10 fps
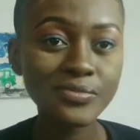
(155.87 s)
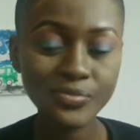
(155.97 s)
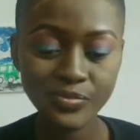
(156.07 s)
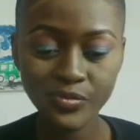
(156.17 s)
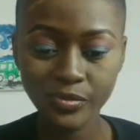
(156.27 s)

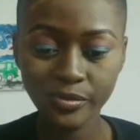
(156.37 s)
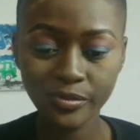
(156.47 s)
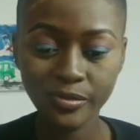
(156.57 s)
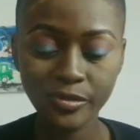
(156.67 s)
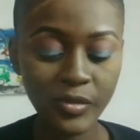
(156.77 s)
using the
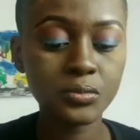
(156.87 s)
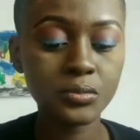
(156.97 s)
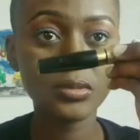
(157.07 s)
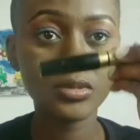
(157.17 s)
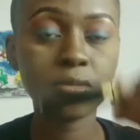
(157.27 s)
bronze to
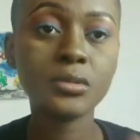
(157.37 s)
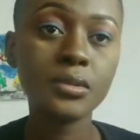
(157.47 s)
brush my